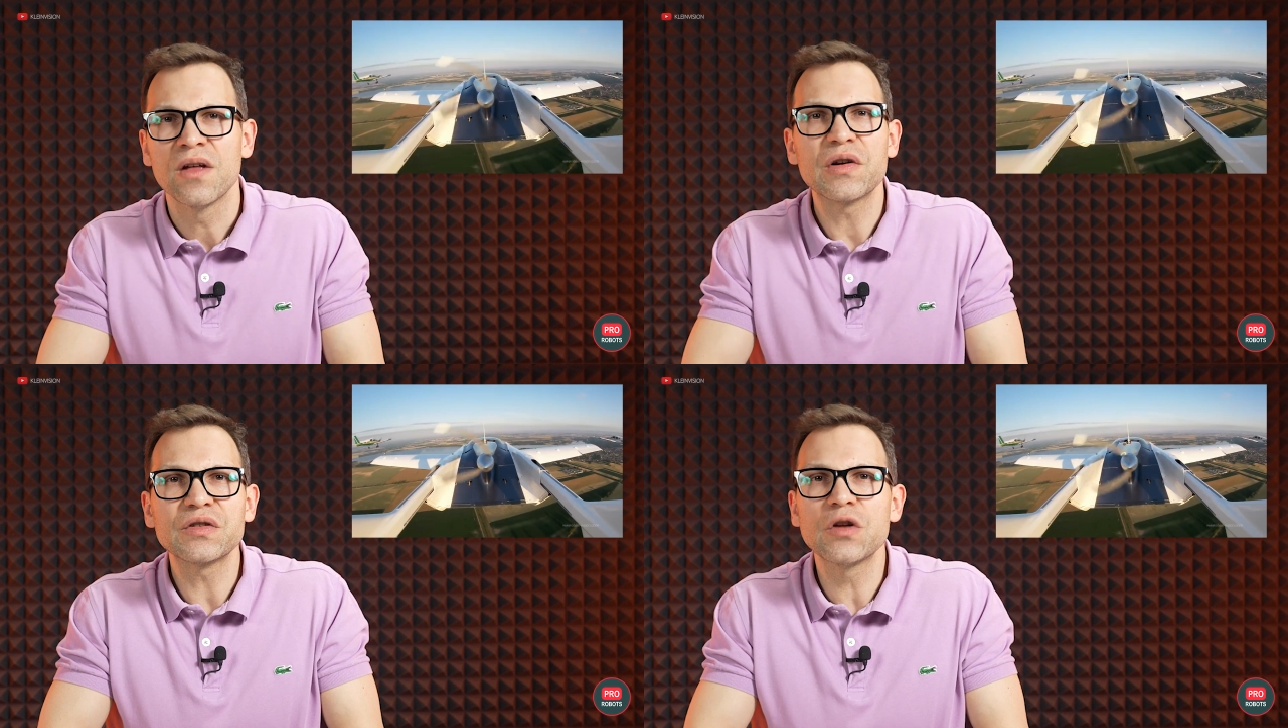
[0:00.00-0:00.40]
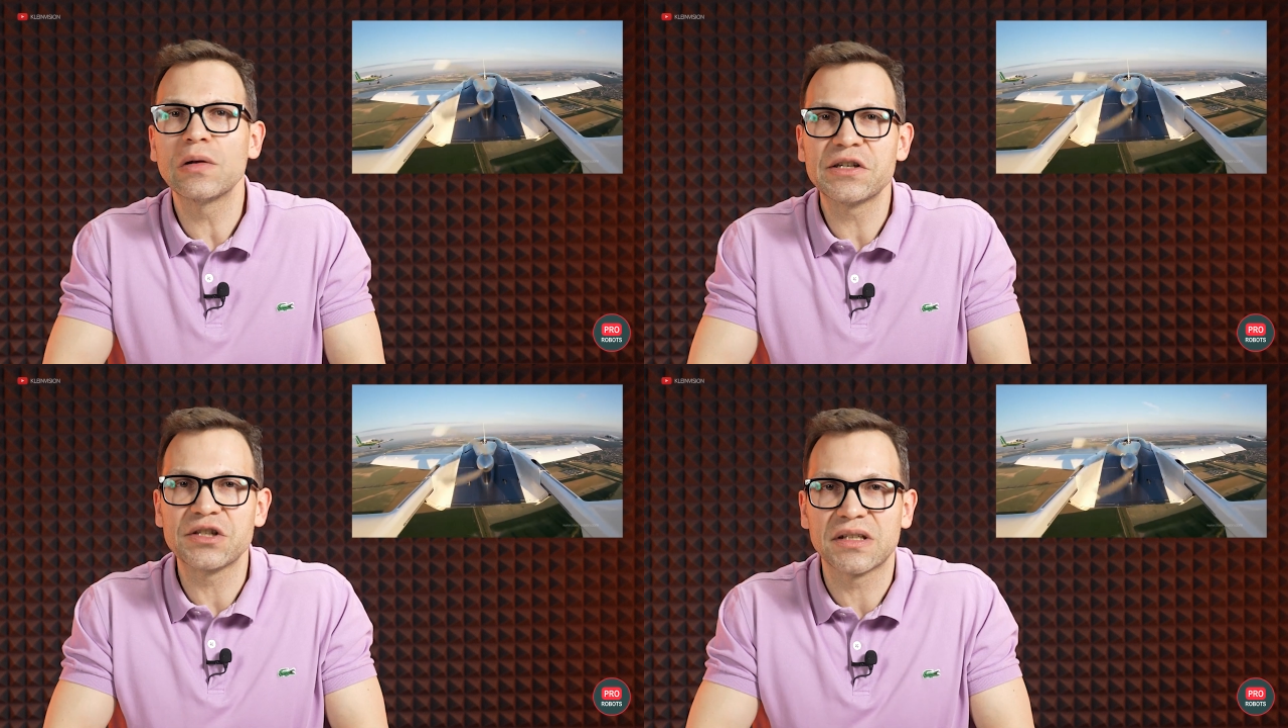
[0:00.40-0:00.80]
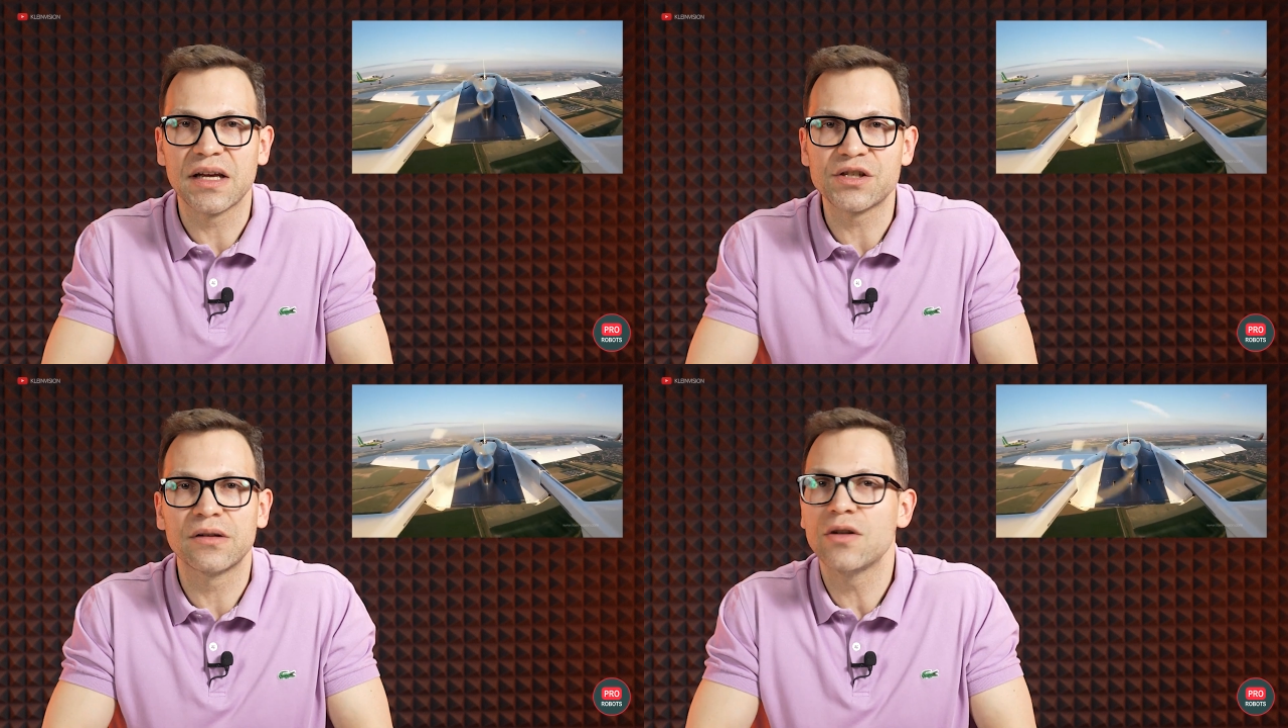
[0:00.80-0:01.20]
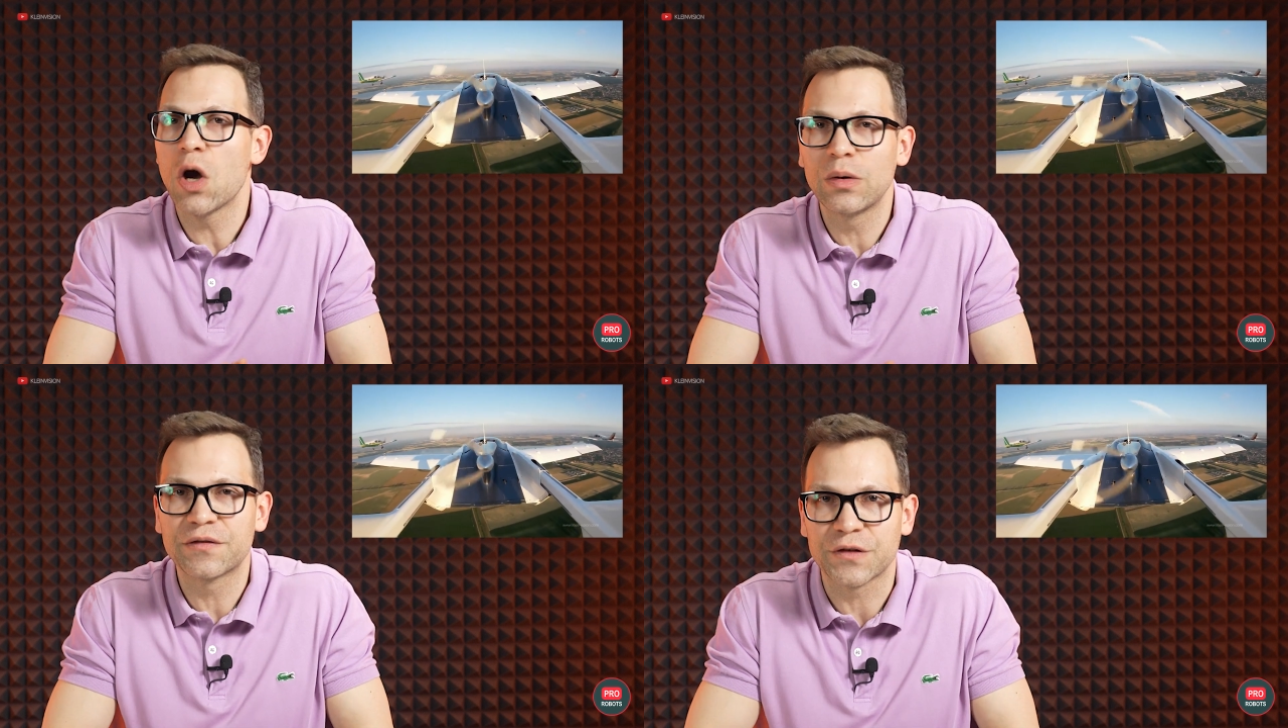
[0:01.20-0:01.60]
There's no legislation,
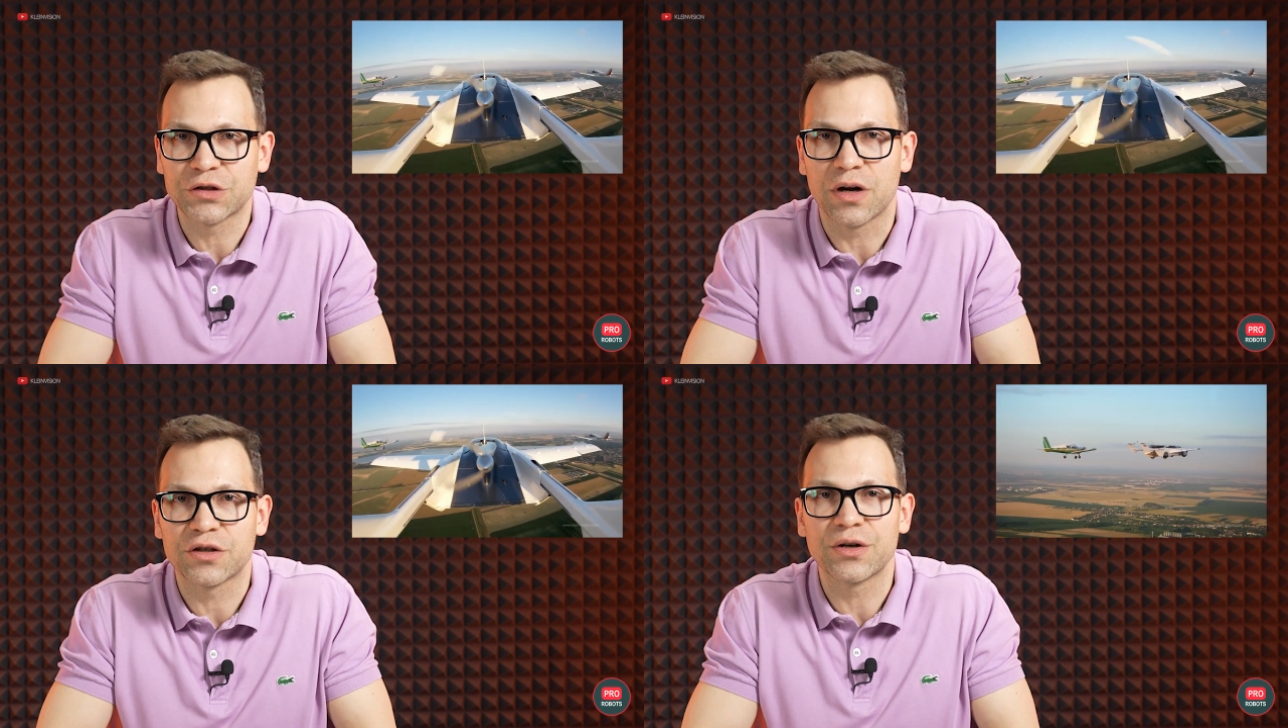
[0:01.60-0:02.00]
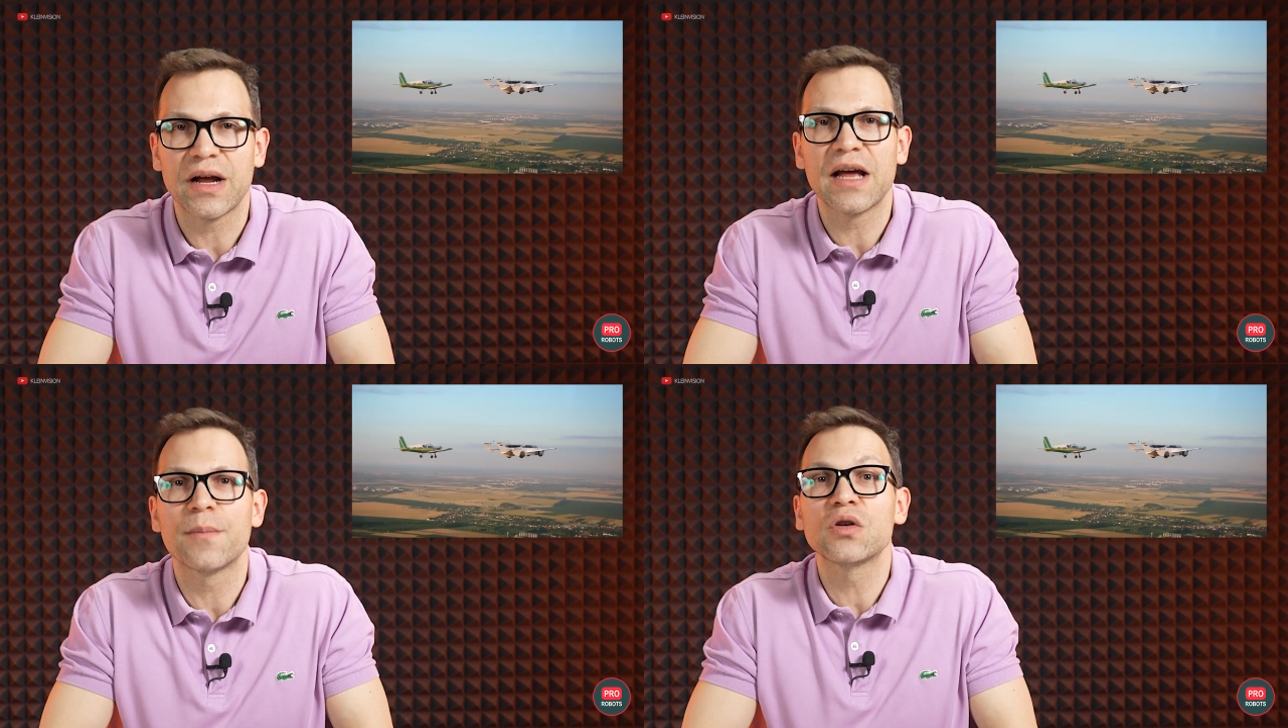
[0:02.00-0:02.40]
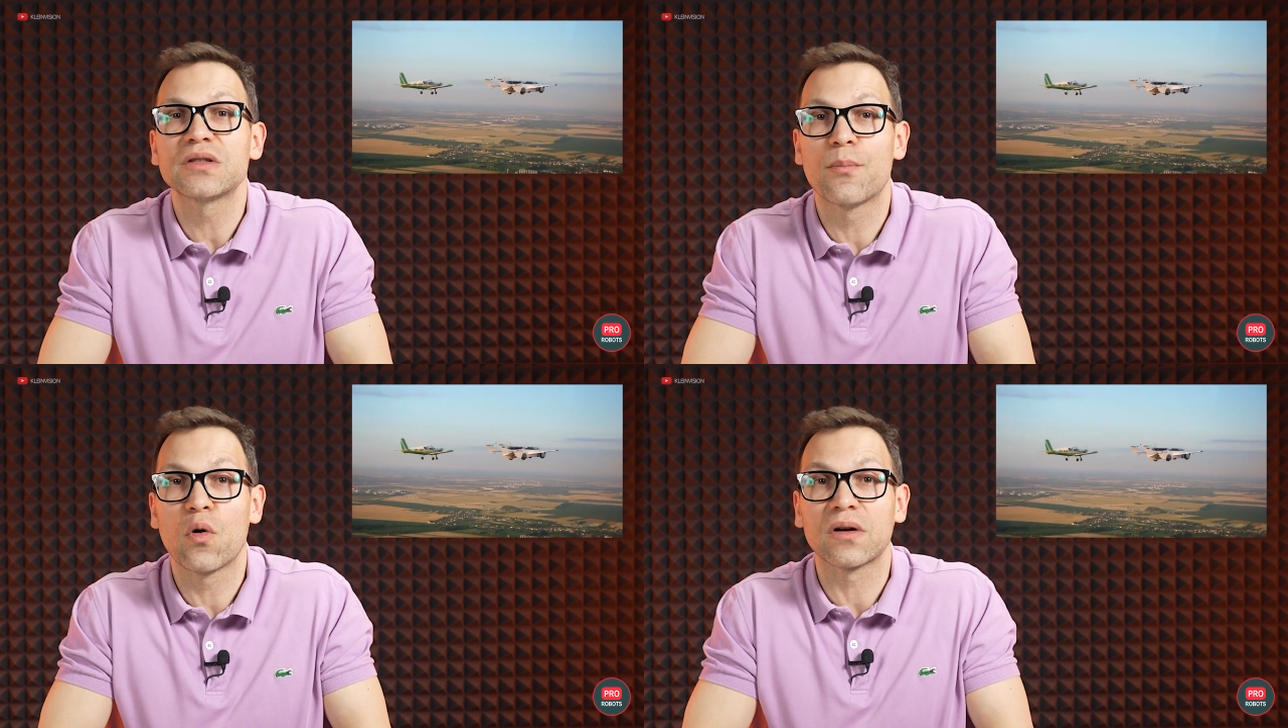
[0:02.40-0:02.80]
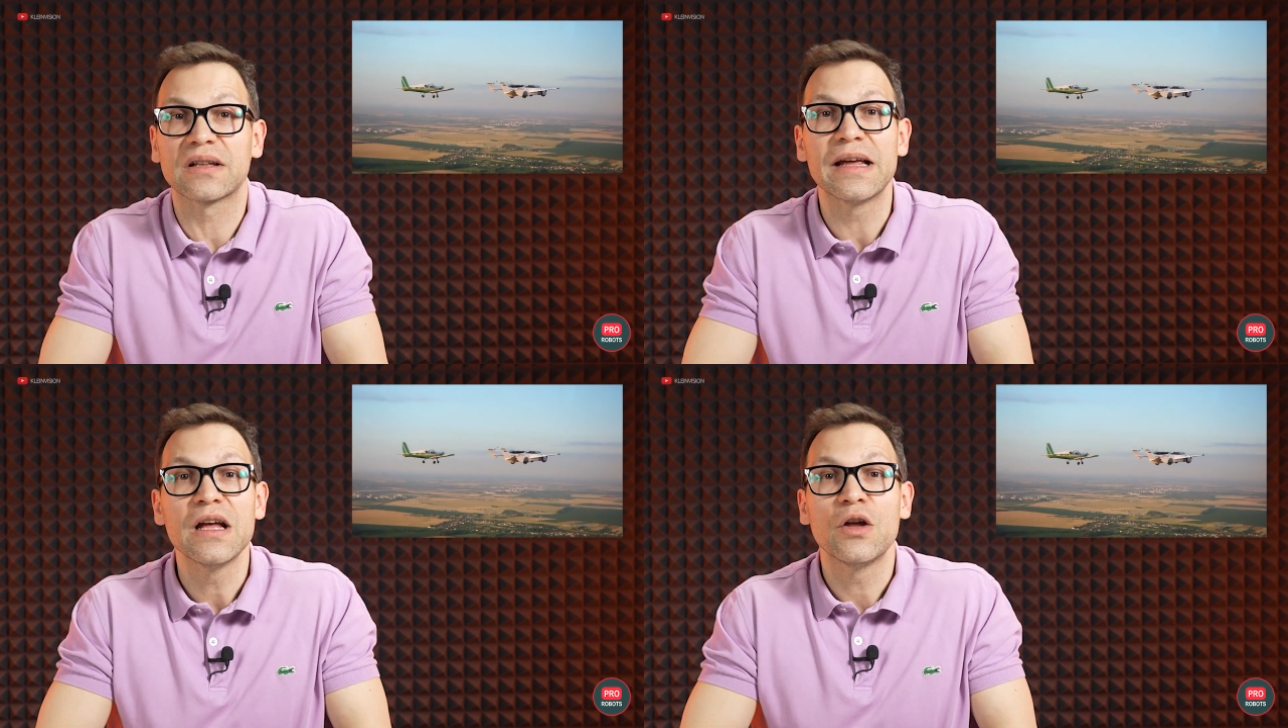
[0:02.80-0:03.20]
no infrastructure, and most importantly,